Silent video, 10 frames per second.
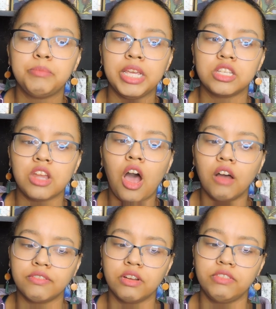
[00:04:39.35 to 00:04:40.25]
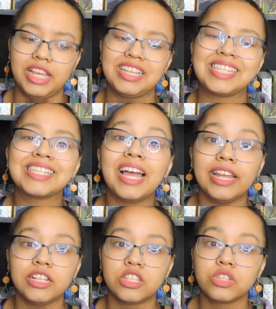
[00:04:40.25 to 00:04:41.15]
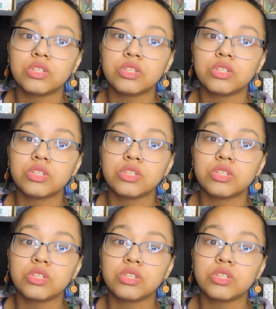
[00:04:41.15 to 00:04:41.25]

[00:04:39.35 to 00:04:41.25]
based off of like science.